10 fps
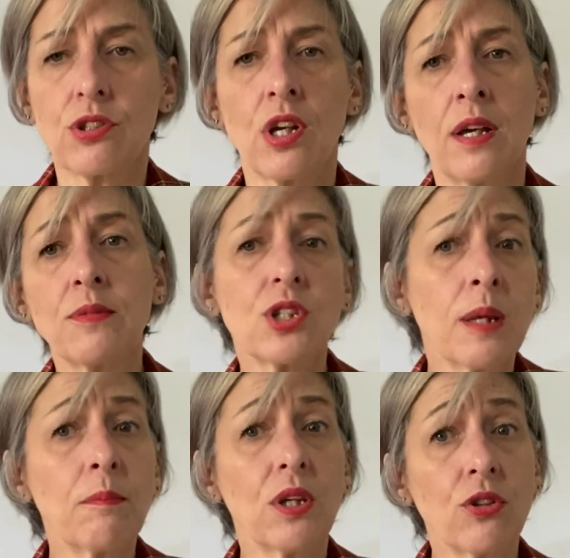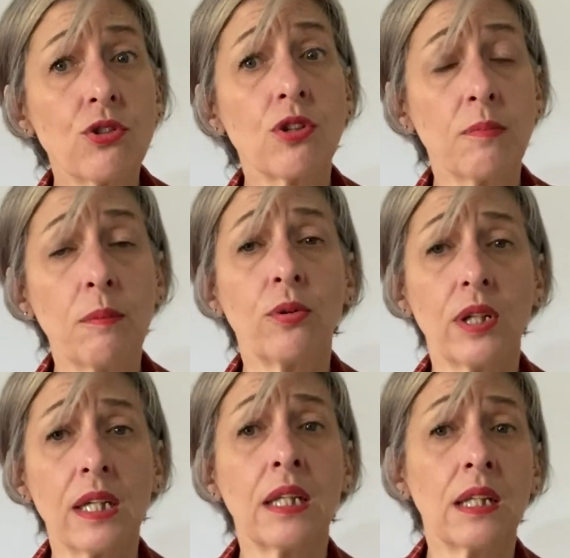timesheet, but you should be
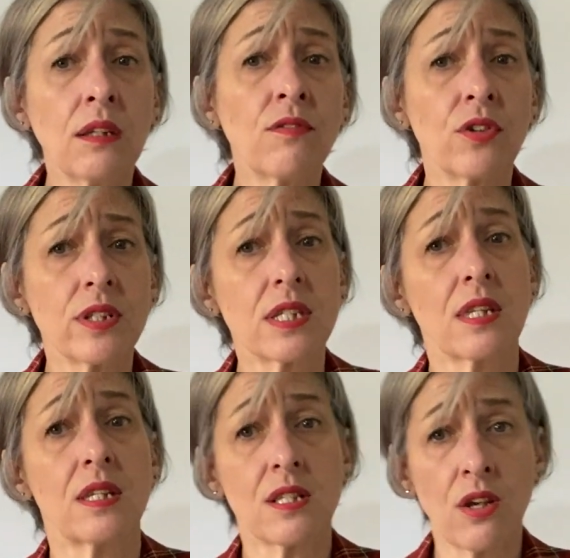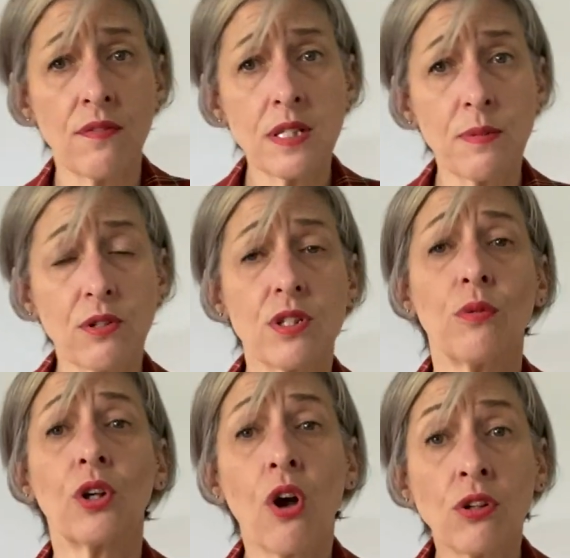putting in an invoice to the service because you
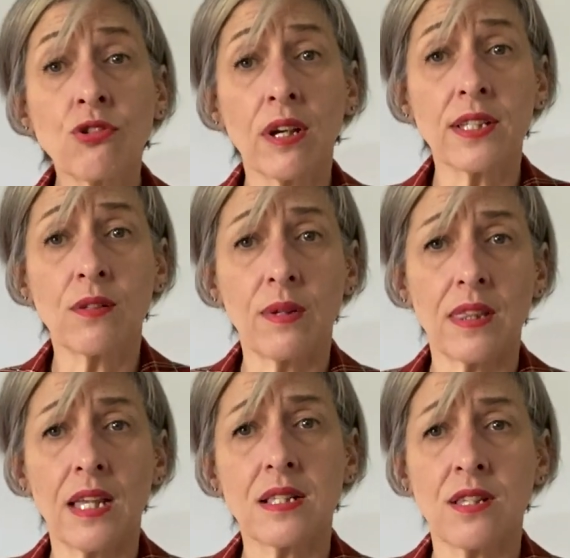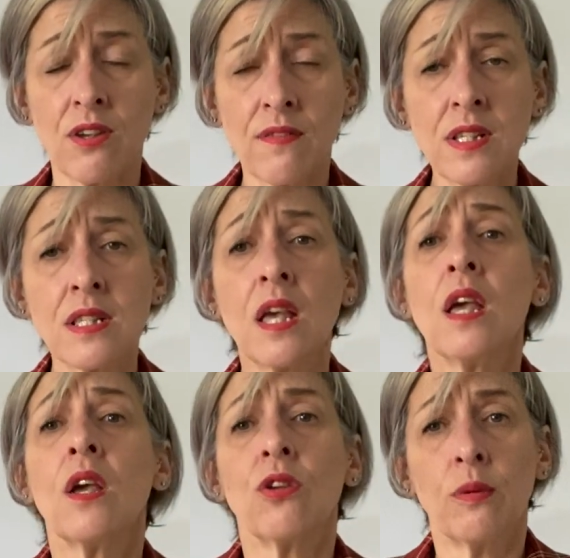are contracted with that service.
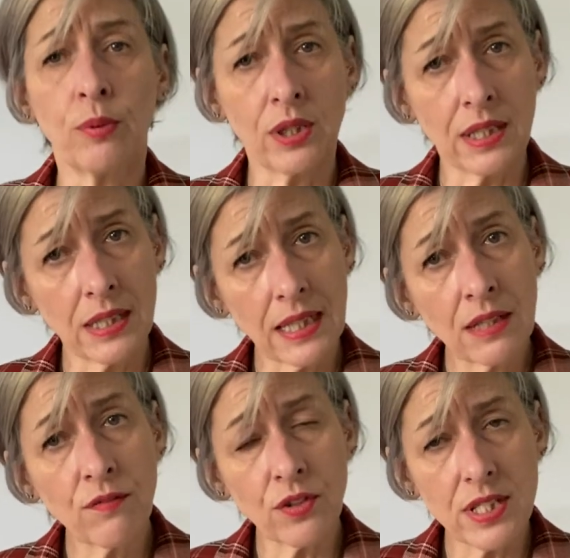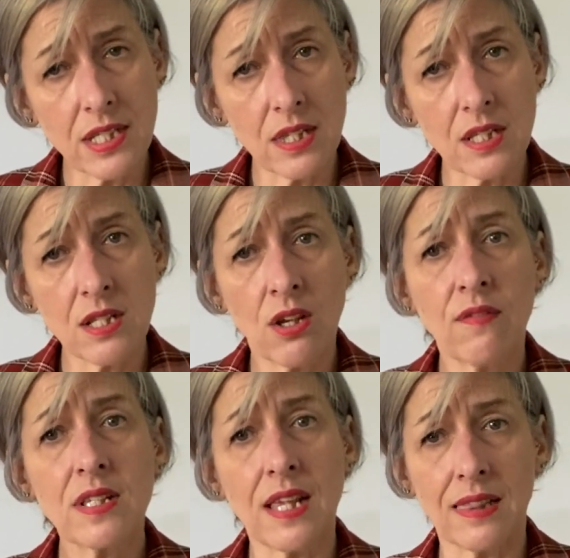You put in an invoice to the
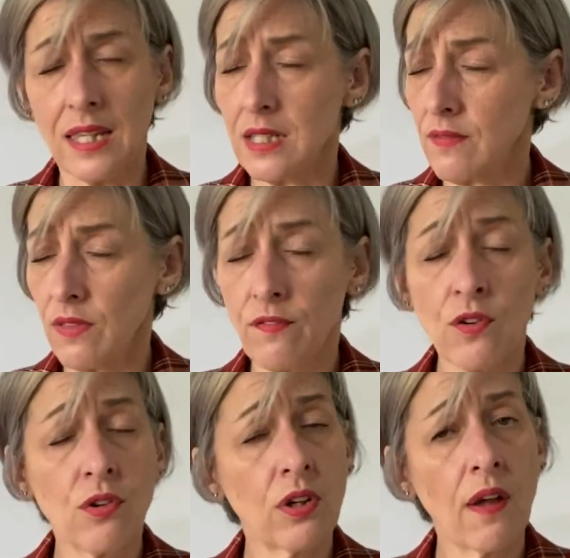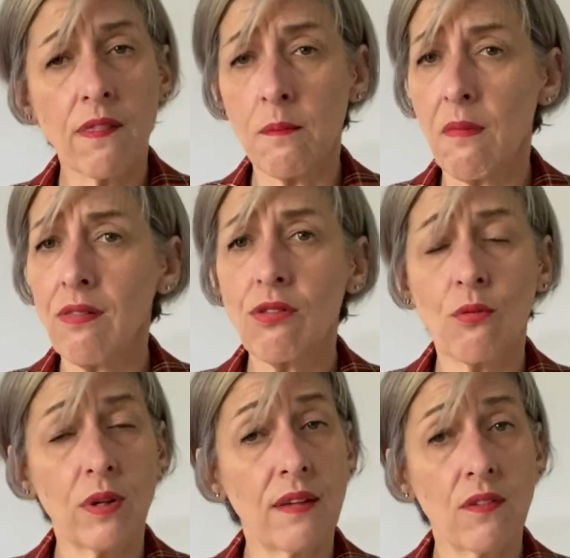service at the end of the fortnight, the month, or
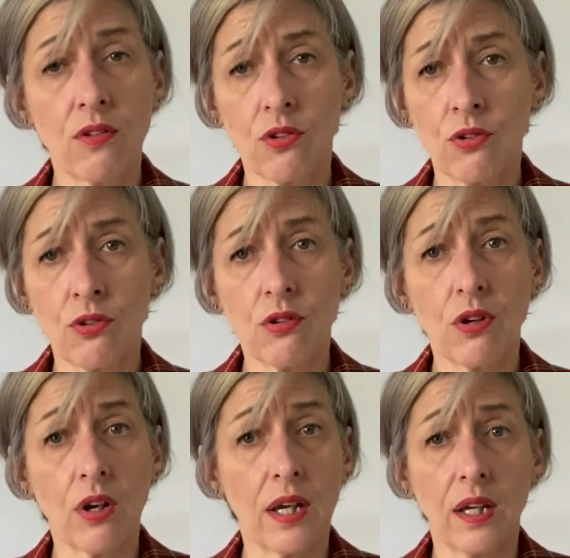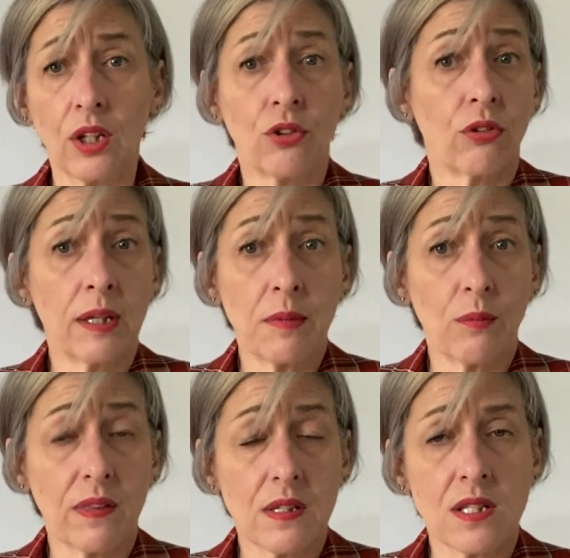whatever your agreement
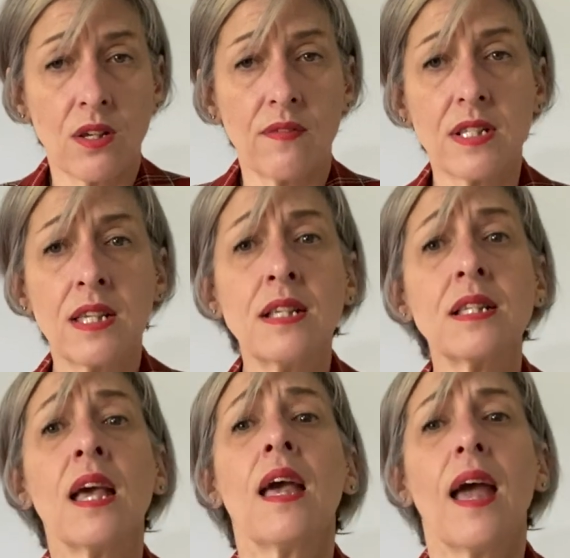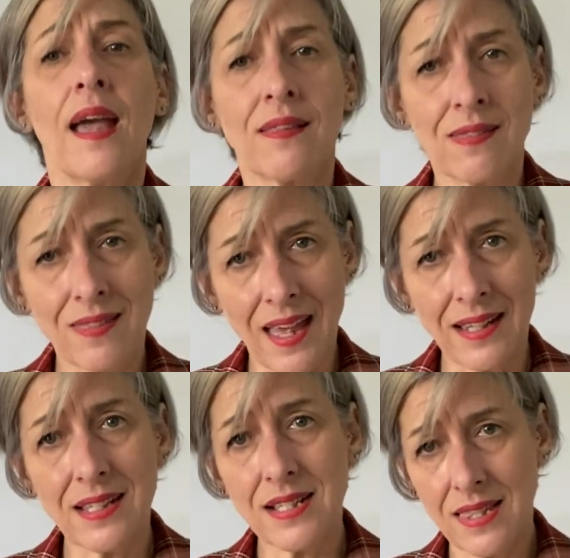with the service is, and that
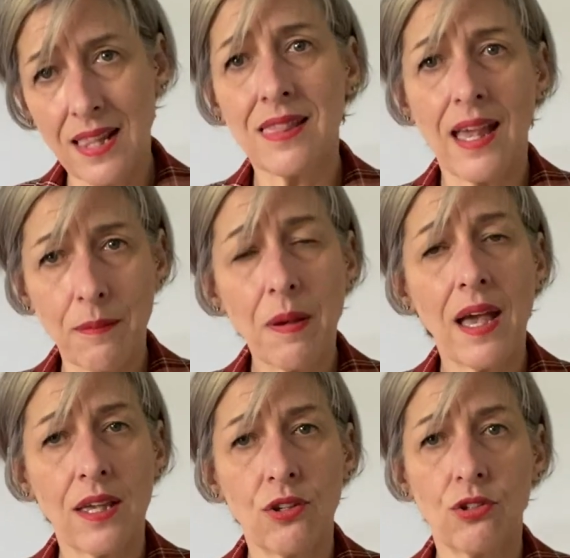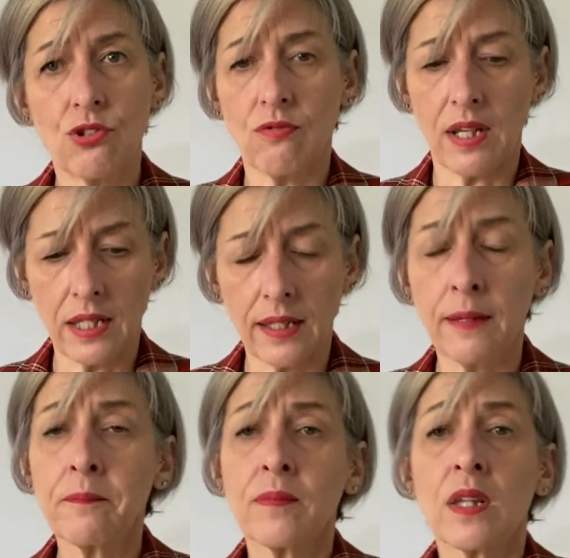is then they pay you directly.
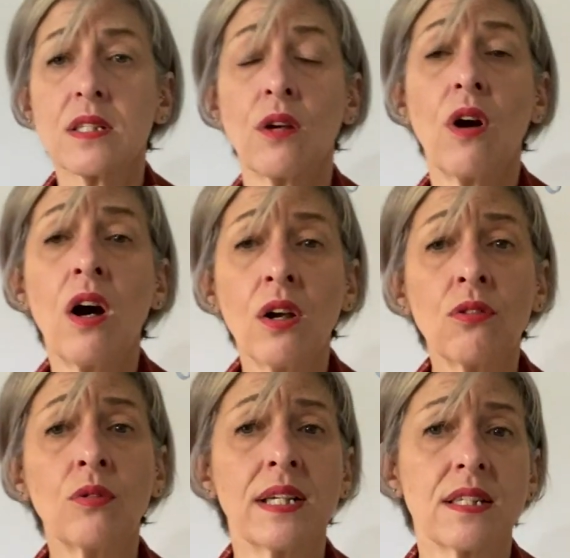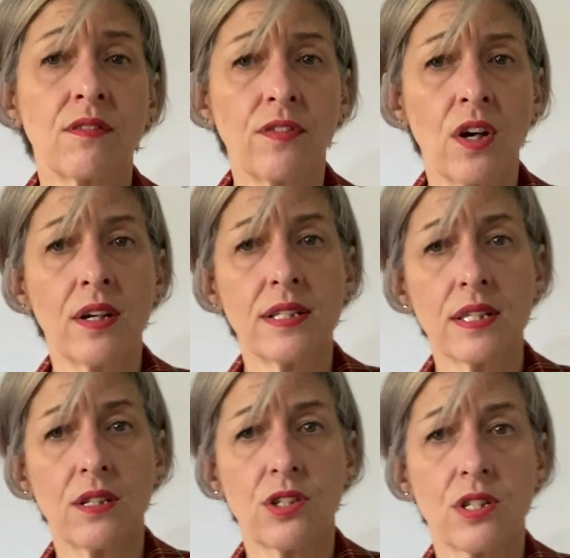So I always advise
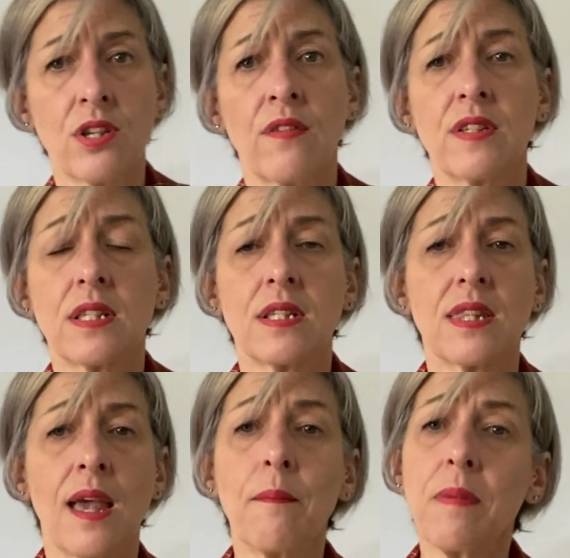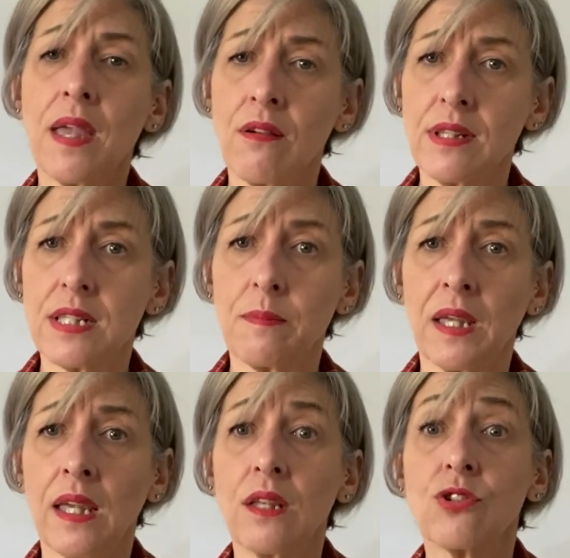to services that parents
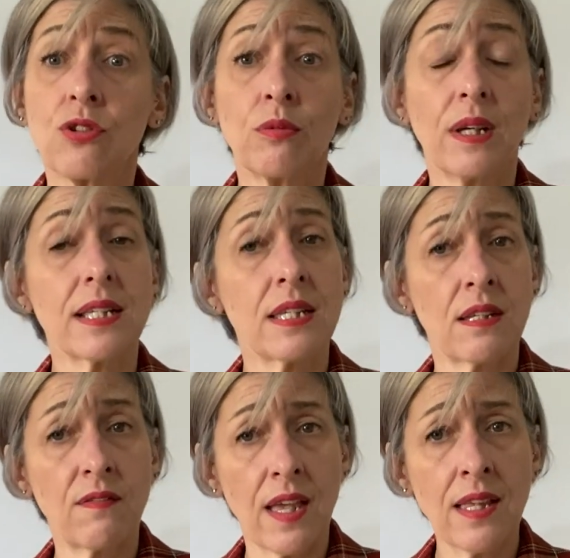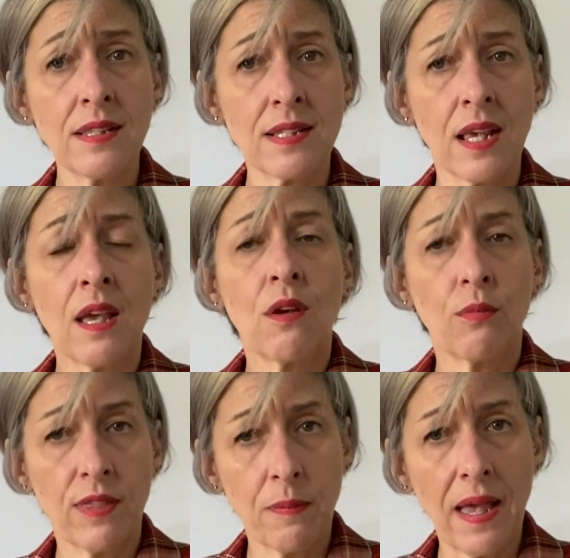be 2 weeks in advance
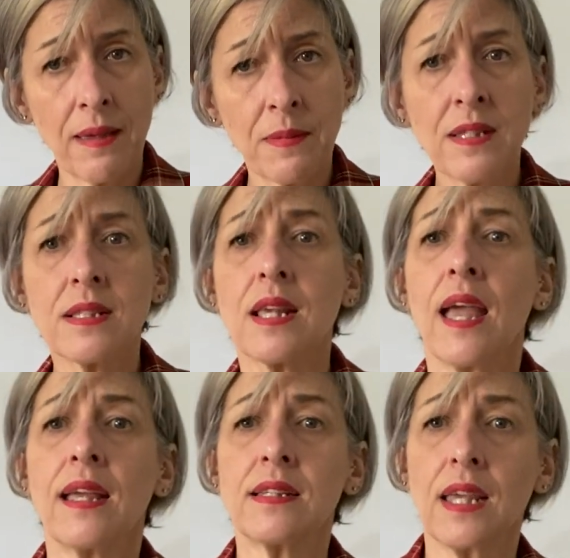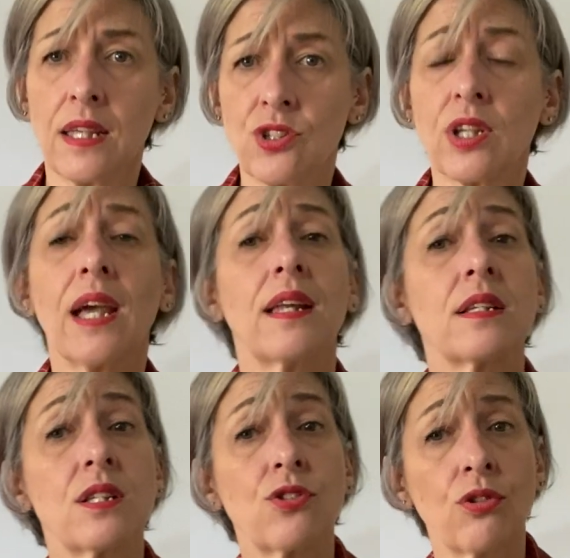with payments, and
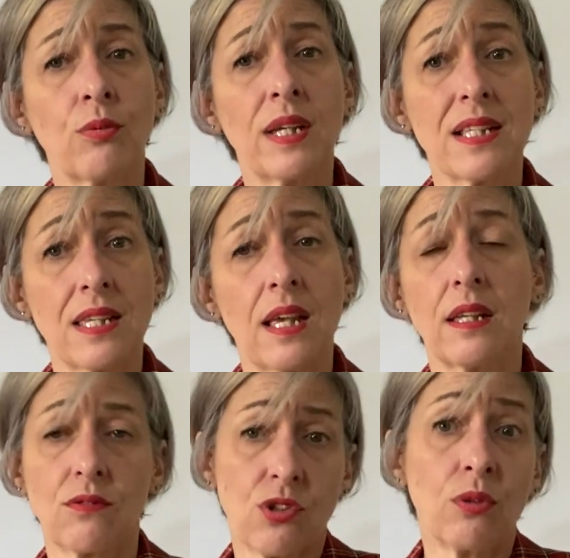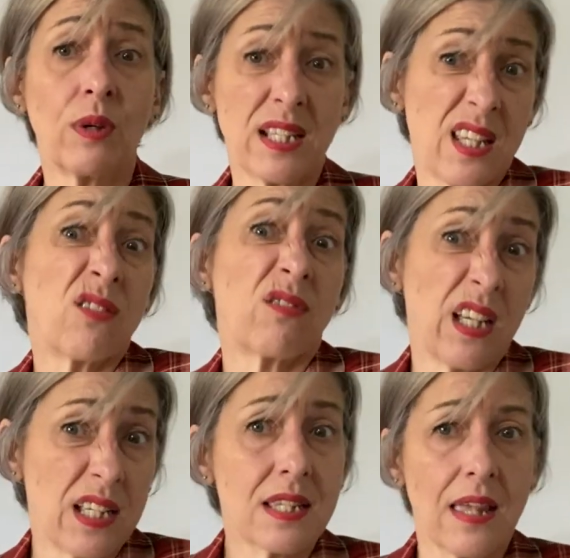educators are 2 weeks in
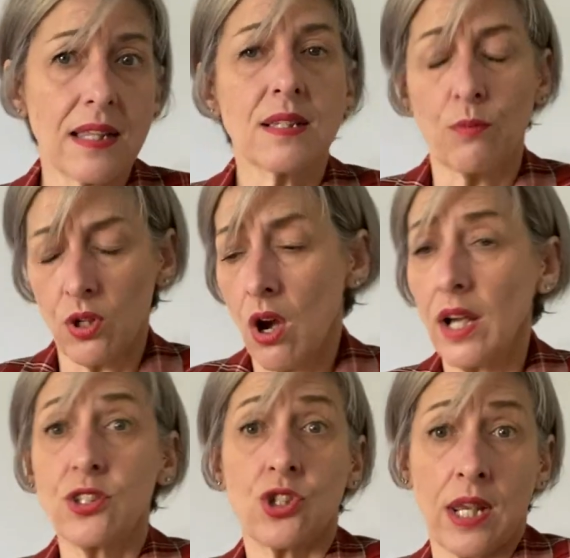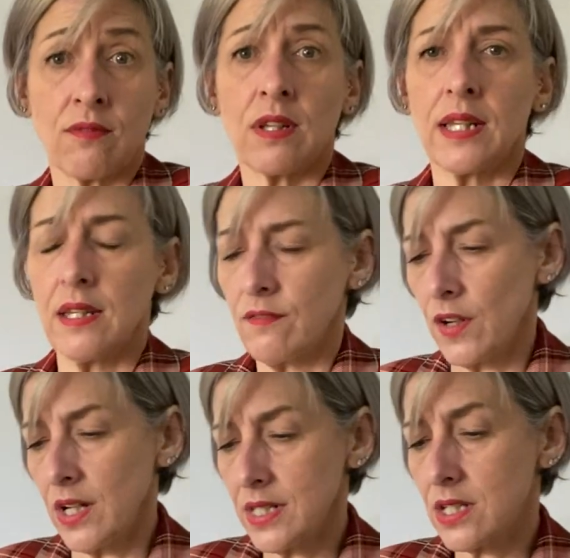arrears. That's what I generally
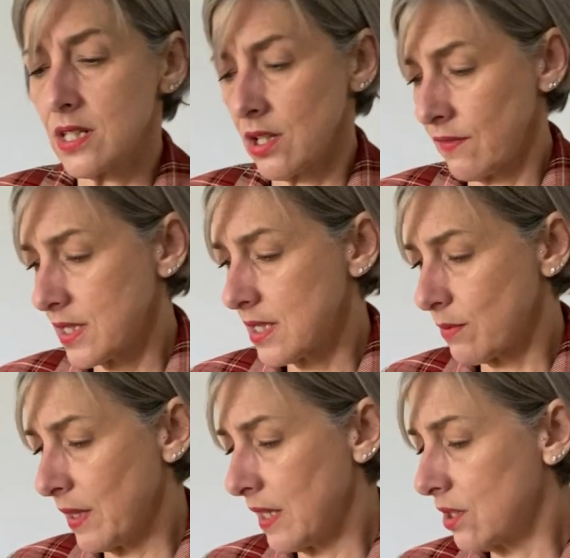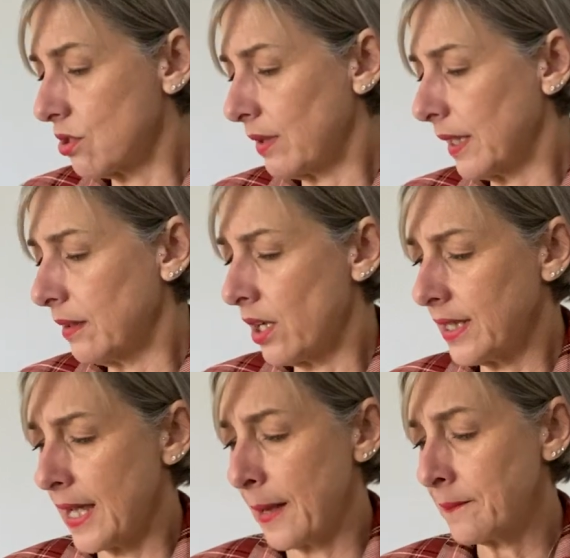advise to services when they're doing it.
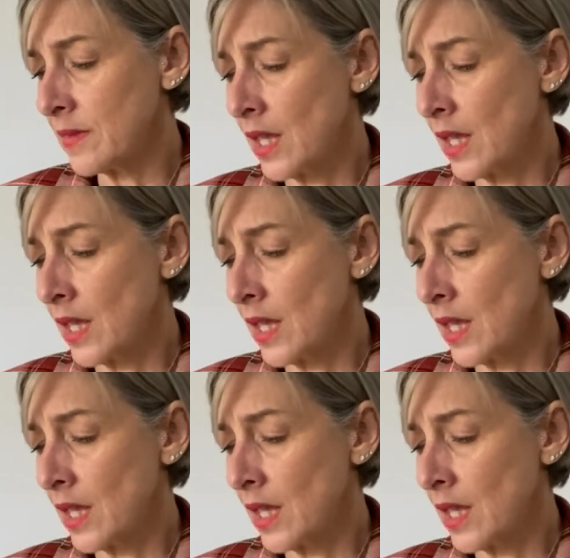Okay.